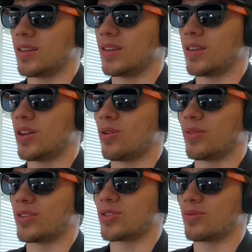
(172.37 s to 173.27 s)
you know,
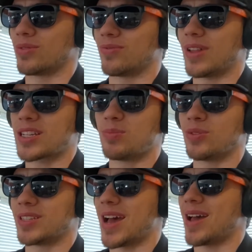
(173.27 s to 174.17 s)
so flexible
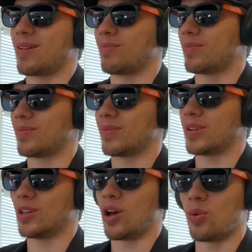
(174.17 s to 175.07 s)
time,
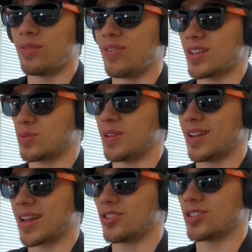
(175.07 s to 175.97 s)
low investment,
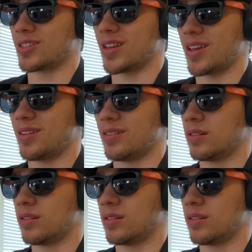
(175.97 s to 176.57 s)
like I just said.